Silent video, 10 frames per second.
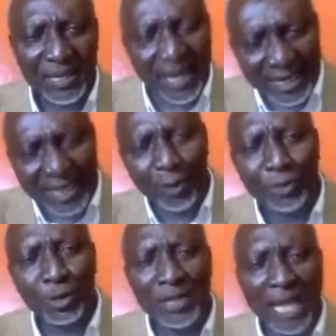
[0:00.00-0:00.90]
And then
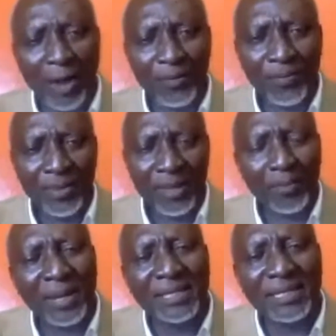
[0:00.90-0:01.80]
also now,
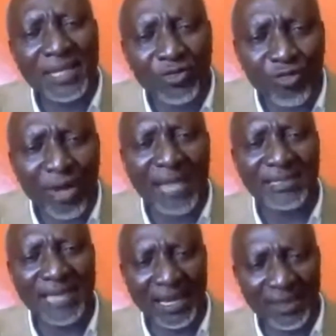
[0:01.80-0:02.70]
but he
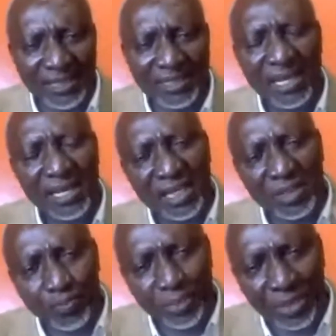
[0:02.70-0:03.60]
tries at least,
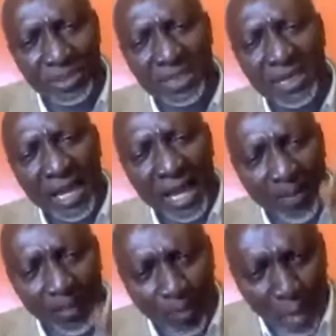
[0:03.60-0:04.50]
he's building
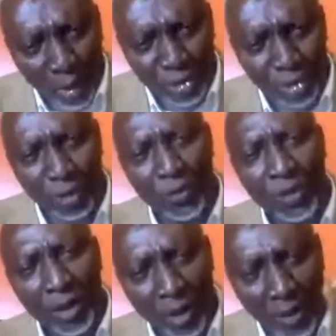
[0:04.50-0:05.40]
a
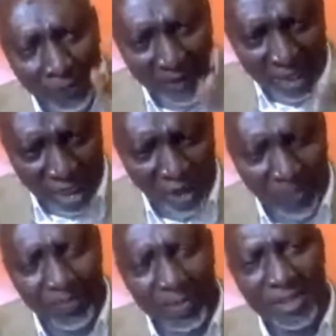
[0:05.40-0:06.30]
model of a
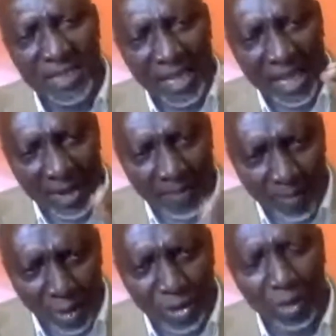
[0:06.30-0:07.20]
government, a
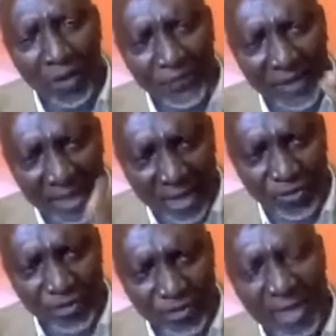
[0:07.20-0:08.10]
model of a
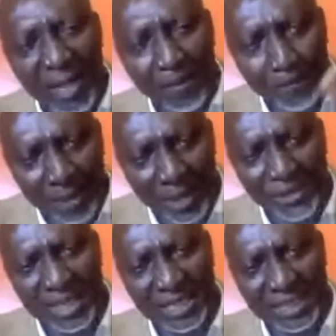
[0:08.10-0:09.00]
country,
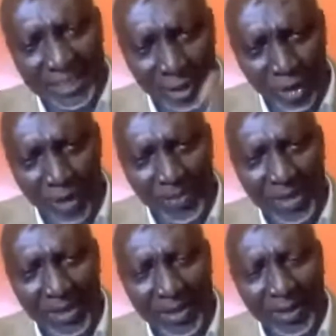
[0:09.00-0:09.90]
building his economy.
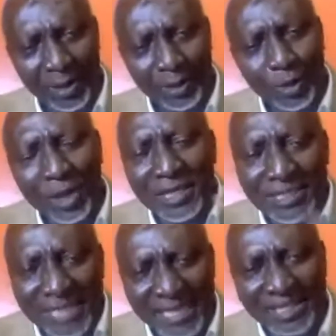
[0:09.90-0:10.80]
So
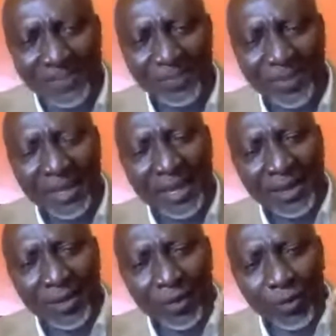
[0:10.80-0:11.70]
indeed,
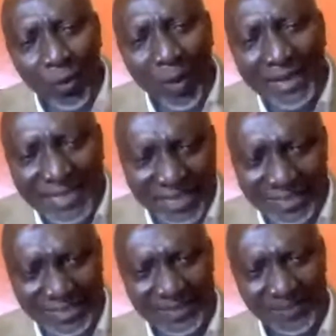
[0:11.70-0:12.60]
Rwandese